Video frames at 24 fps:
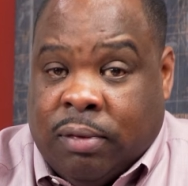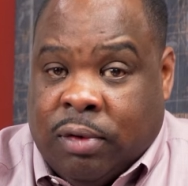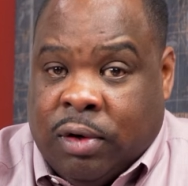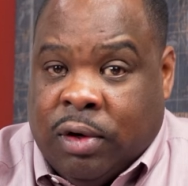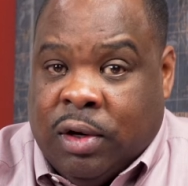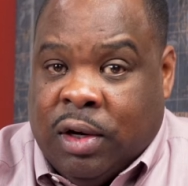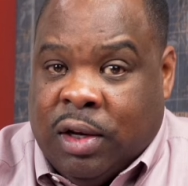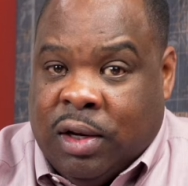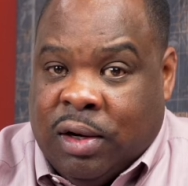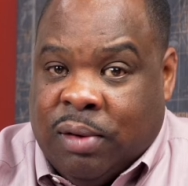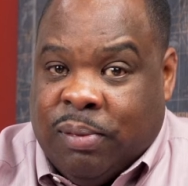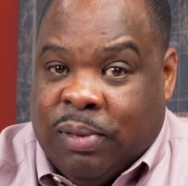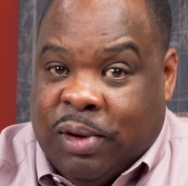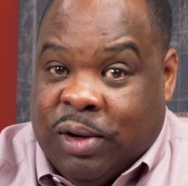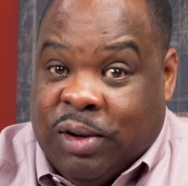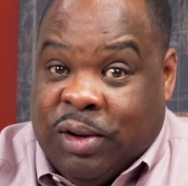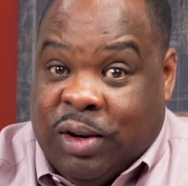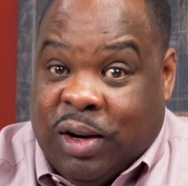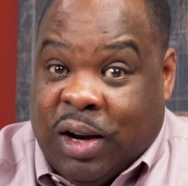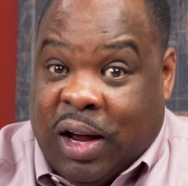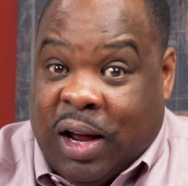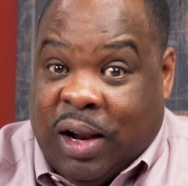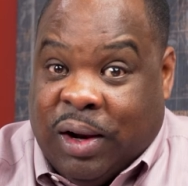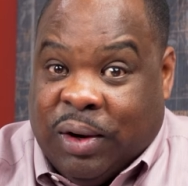you need $1
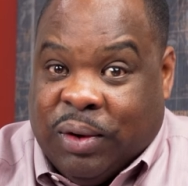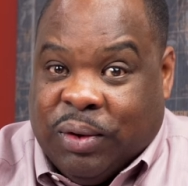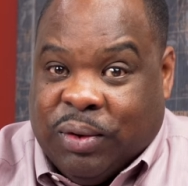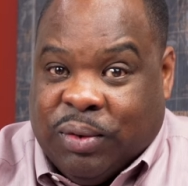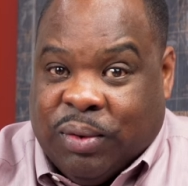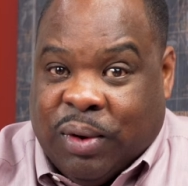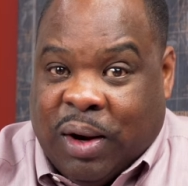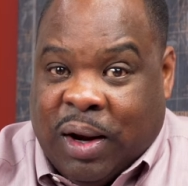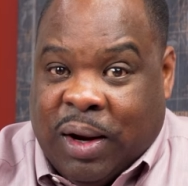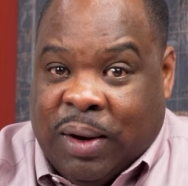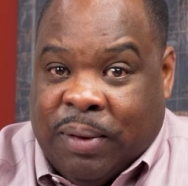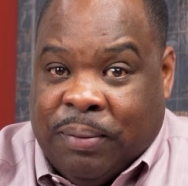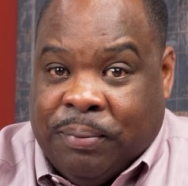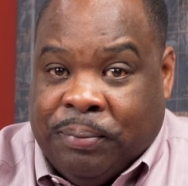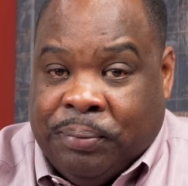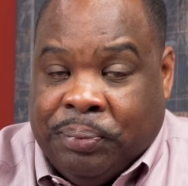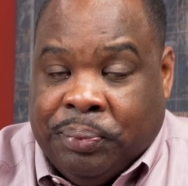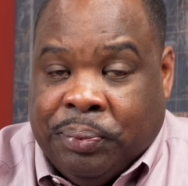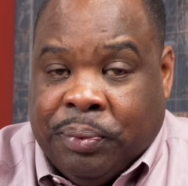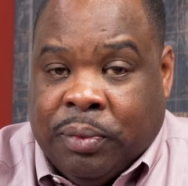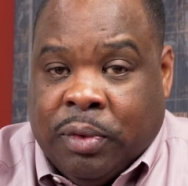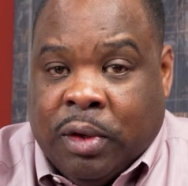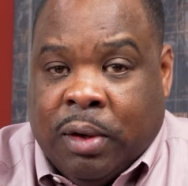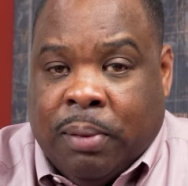million, right?
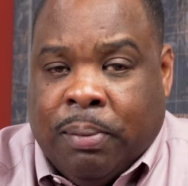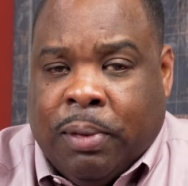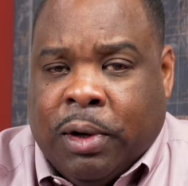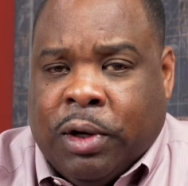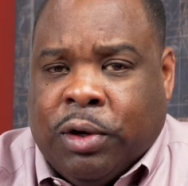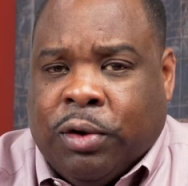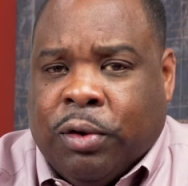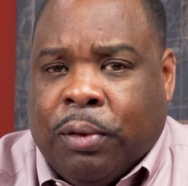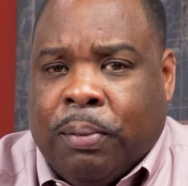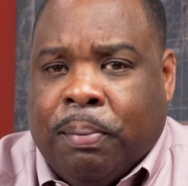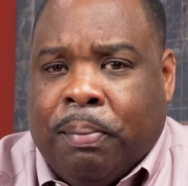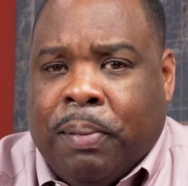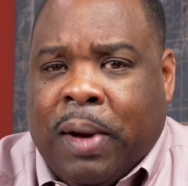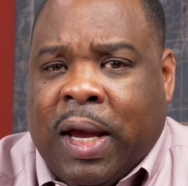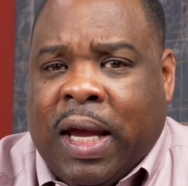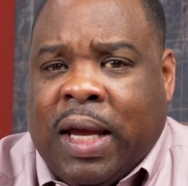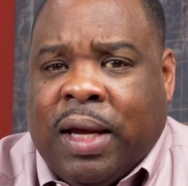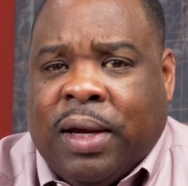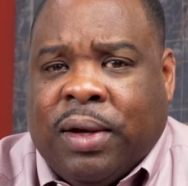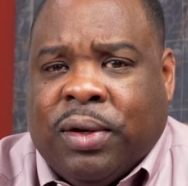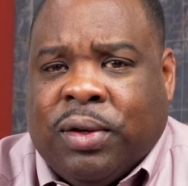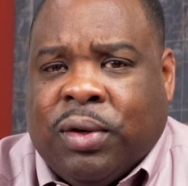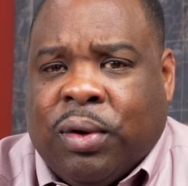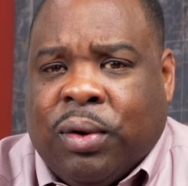But your
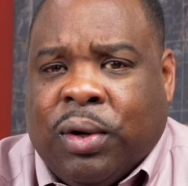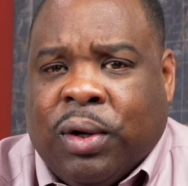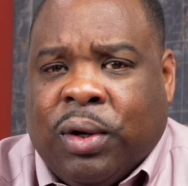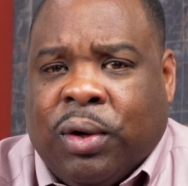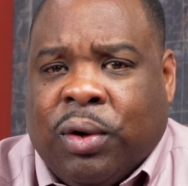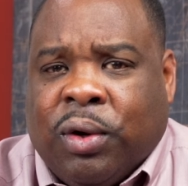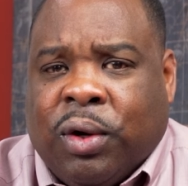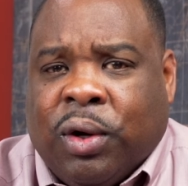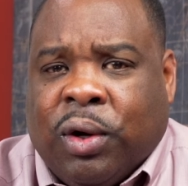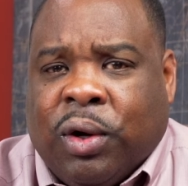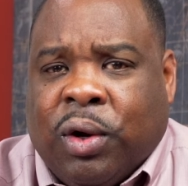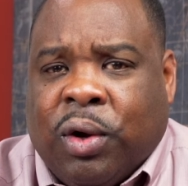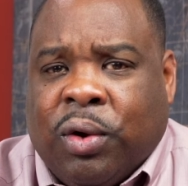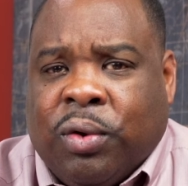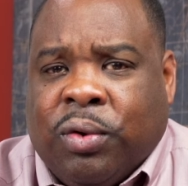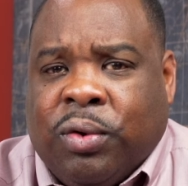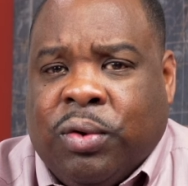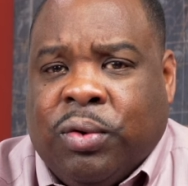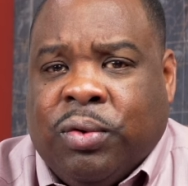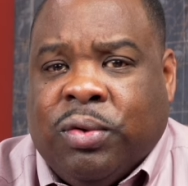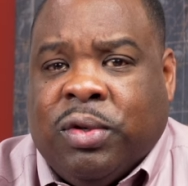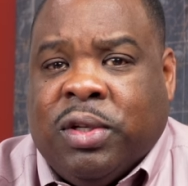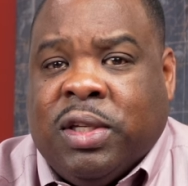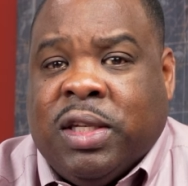bank is only going to loan
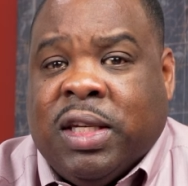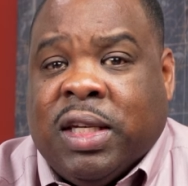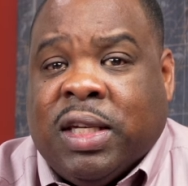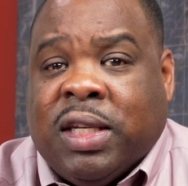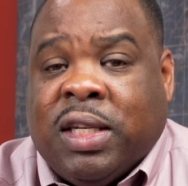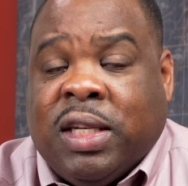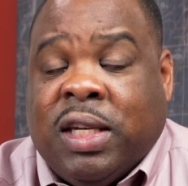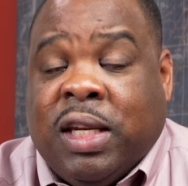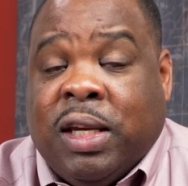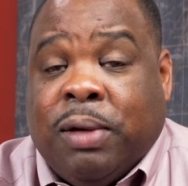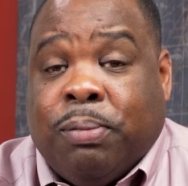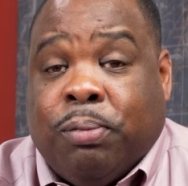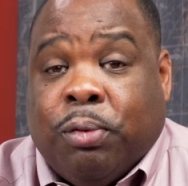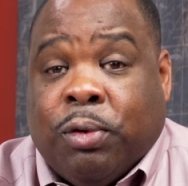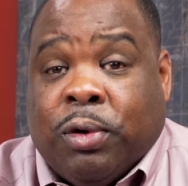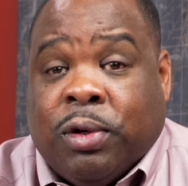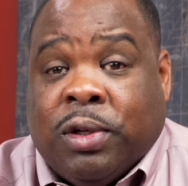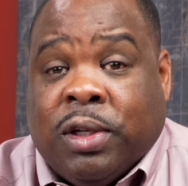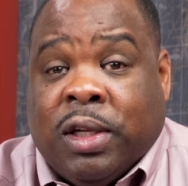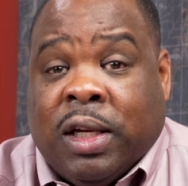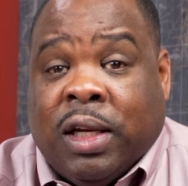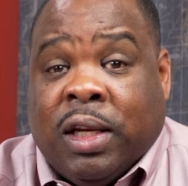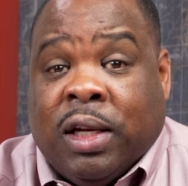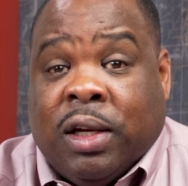you
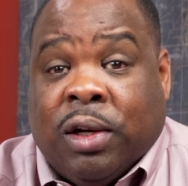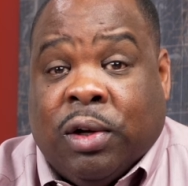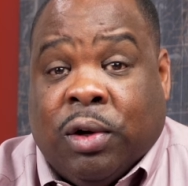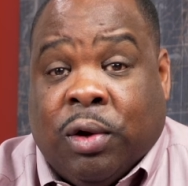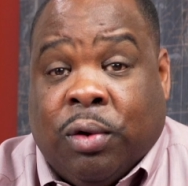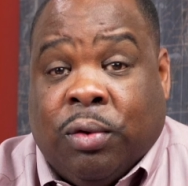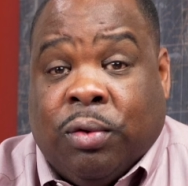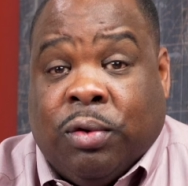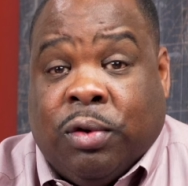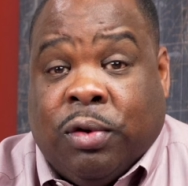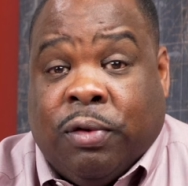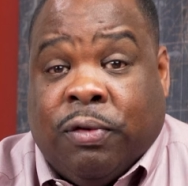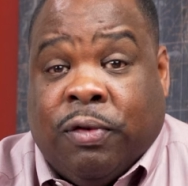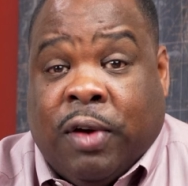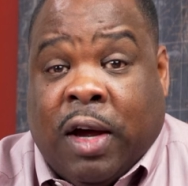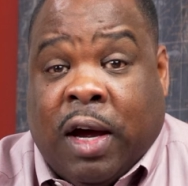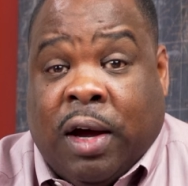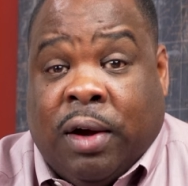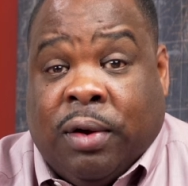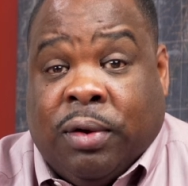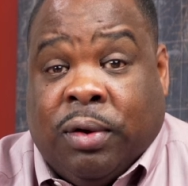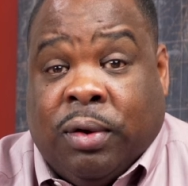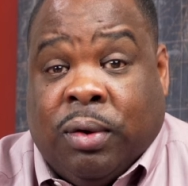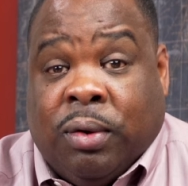60% loan to
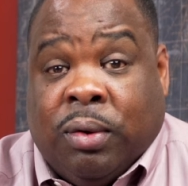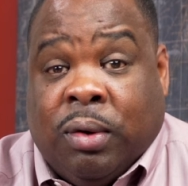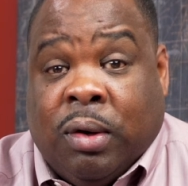value.